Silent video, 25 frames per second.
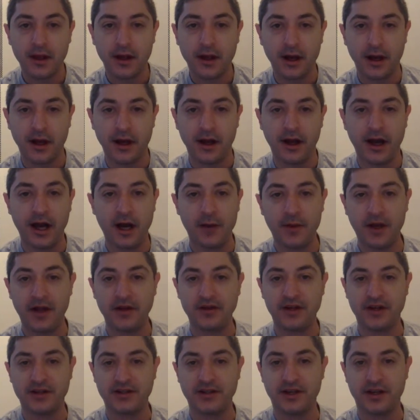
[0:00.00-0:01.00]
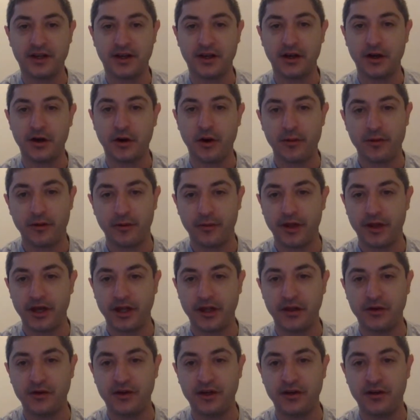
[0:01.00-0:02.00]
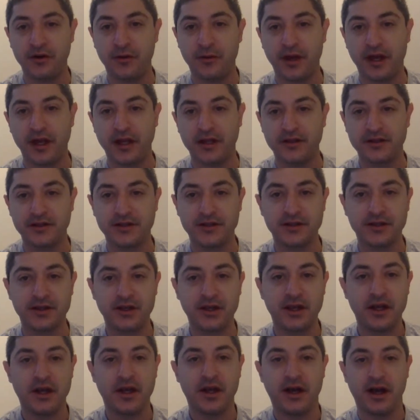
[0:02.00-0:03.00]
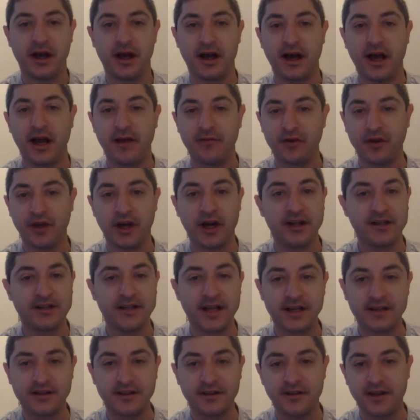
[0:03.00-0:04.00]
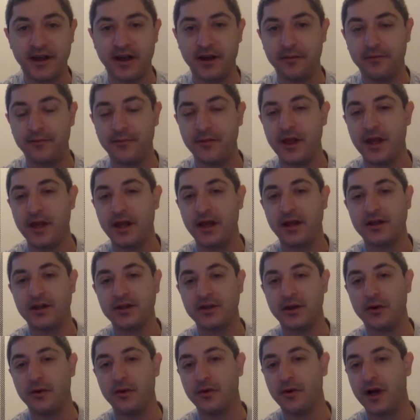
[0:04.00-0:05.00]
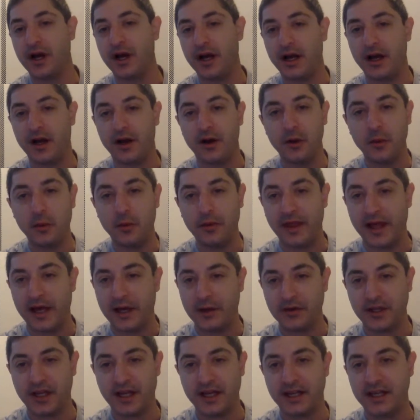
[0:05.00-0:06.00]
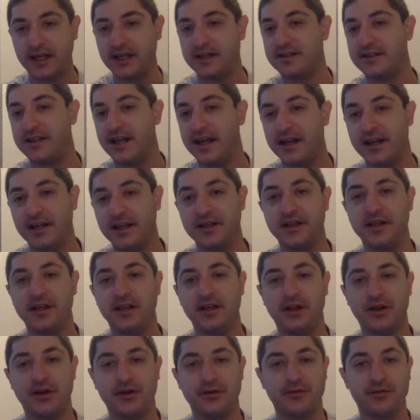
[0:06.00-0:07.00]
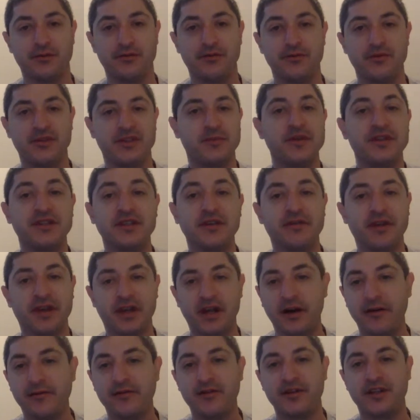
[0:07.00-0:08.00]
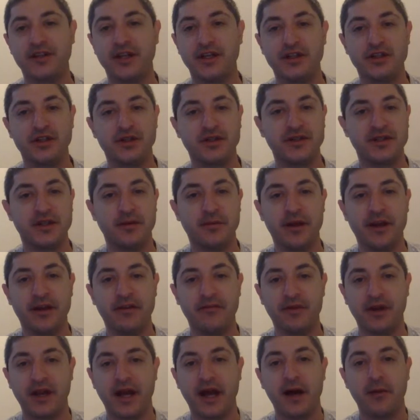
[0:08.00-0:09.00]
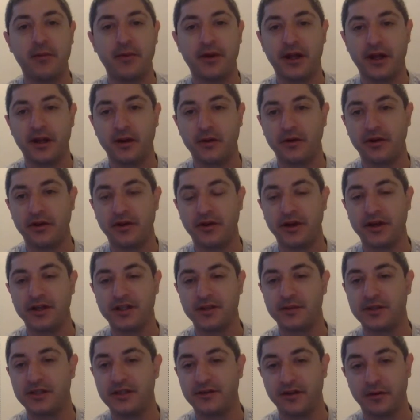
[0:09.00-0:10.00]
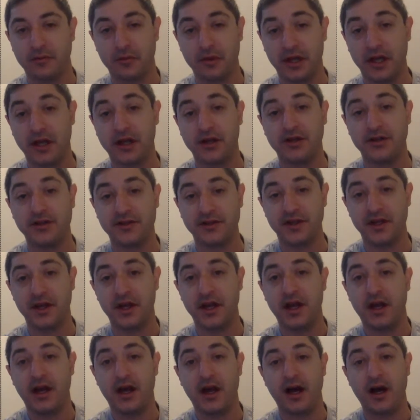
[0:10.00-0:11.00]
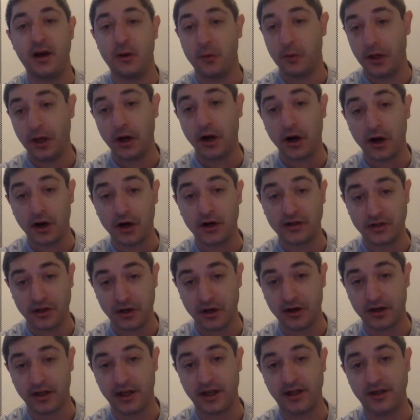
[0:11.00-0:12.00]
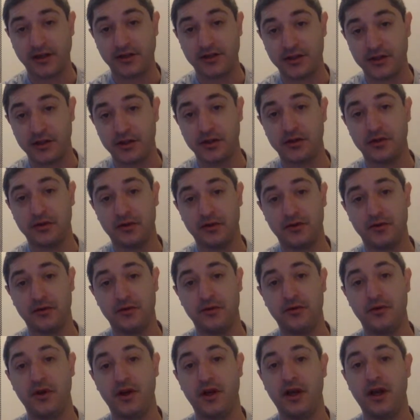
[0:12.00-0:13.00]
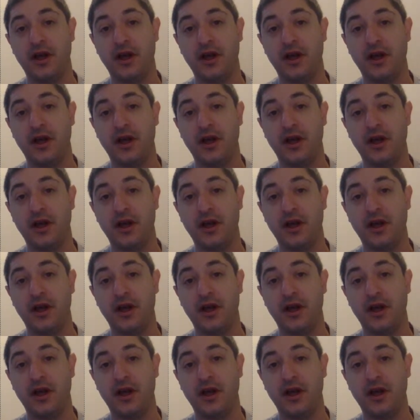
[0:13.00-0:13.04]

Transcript: Uh, how about DuckDuckGo implementing UD domains? Uh, have you contacted them? So uh, without getting into any you know specific conversations that may have been happening with uh, specific players, uh, we are talking to